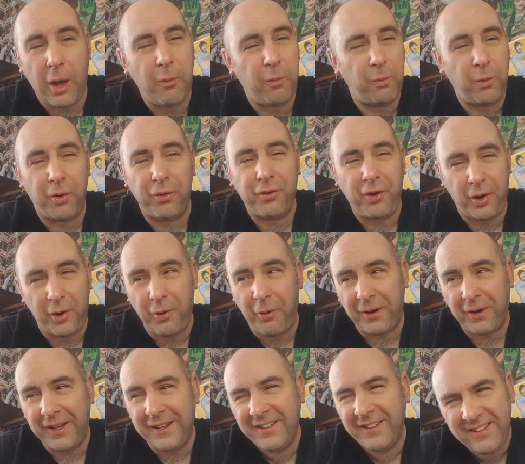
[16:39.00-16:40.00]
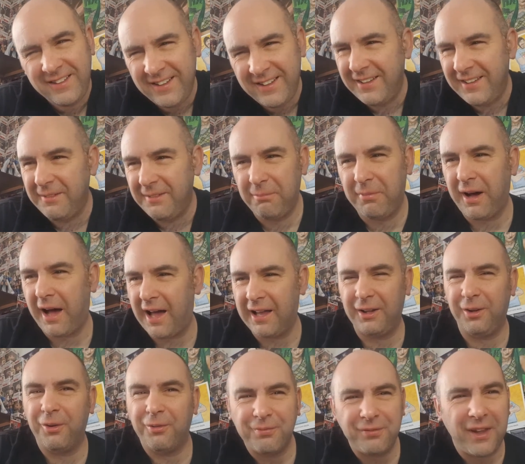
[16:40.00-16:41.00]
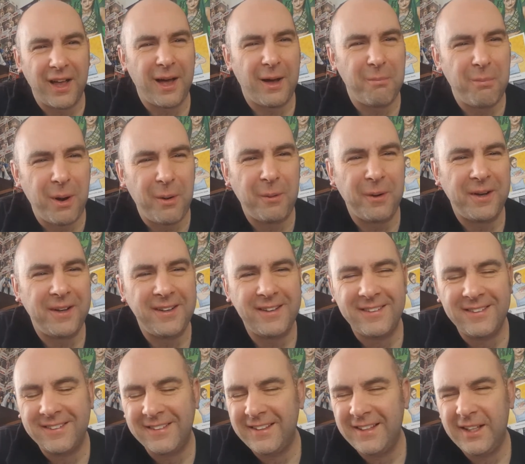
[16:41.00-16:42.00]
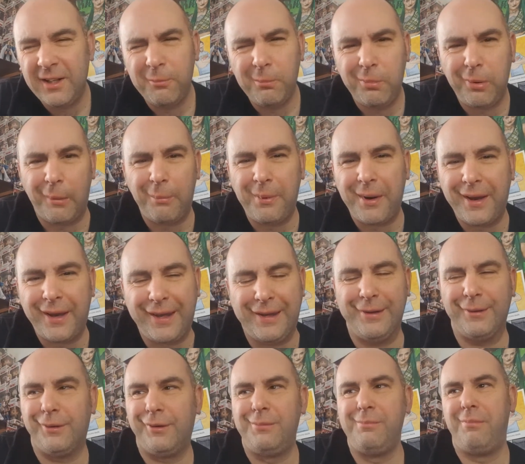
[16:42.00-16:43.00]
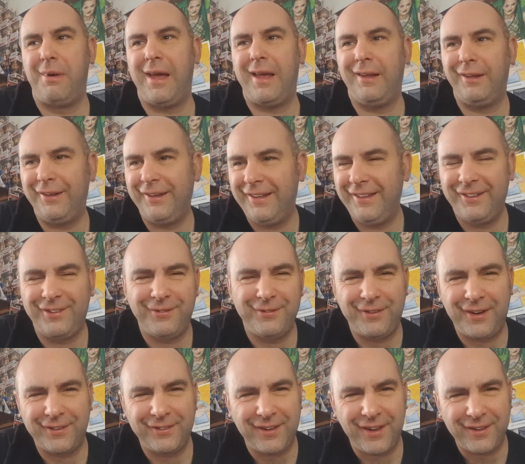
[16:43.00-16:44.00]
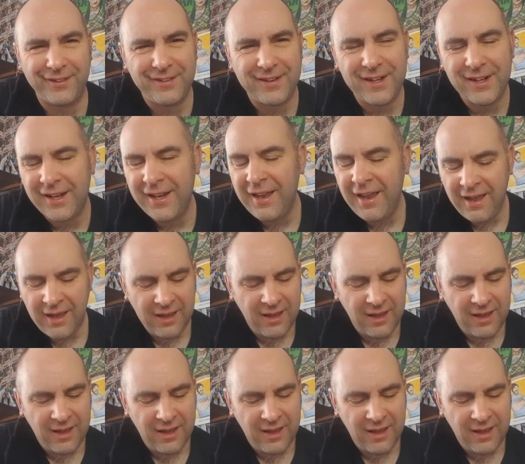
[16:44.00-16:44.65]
was annoying, but I loved that about it. Proper heel Bayley is fantastic.